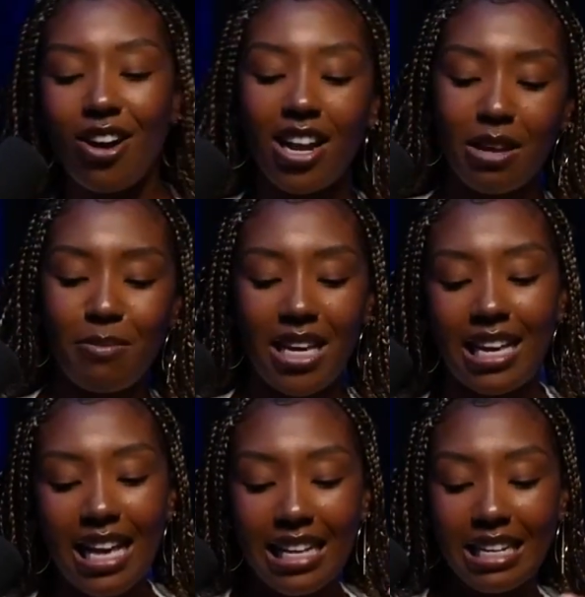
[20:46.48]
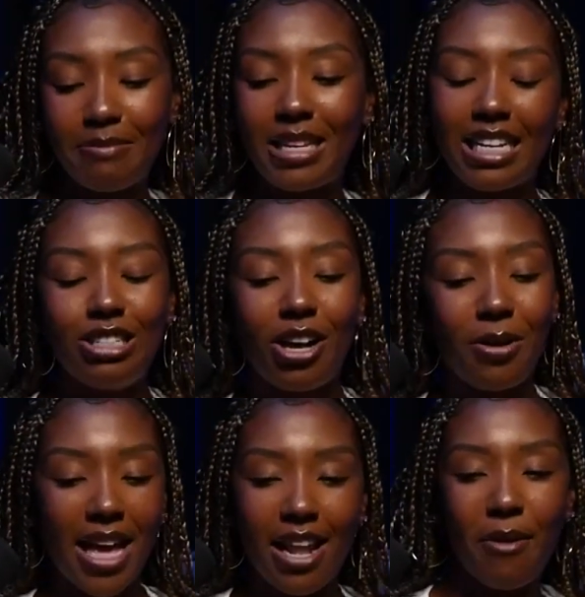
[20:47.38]
calling me, come get
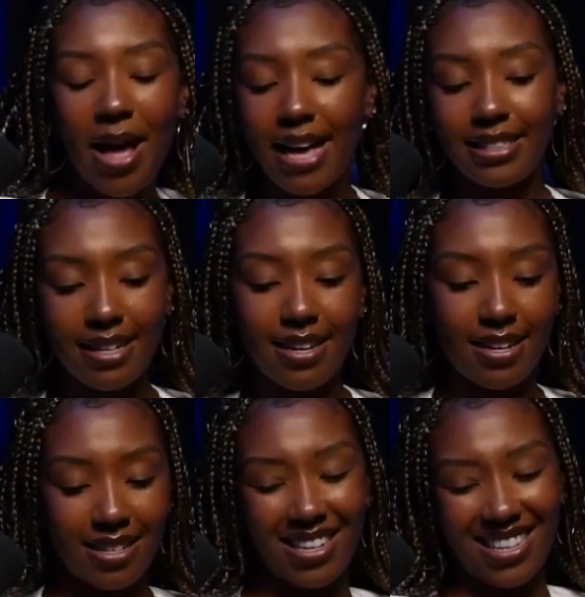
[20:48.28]
your ghetto ass son. No.